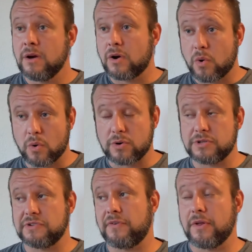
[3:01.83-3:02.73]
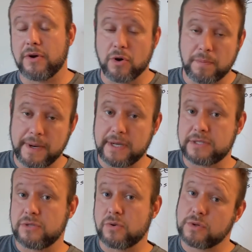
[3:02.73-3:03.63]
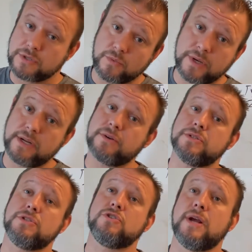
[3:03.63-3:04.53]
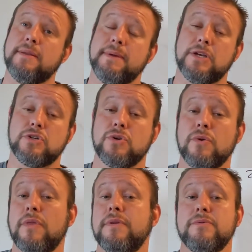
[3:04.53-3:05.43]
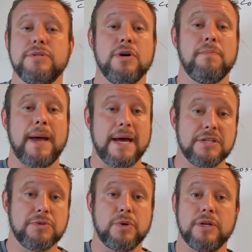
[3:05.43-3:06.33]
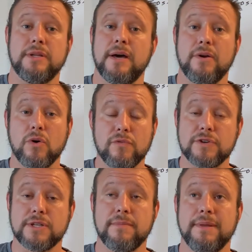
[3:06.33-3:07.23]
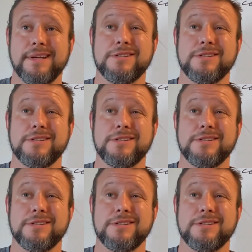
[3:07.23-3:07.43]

corners of all the openings and doors and windows to try and make sure that there was no patchwork done over something,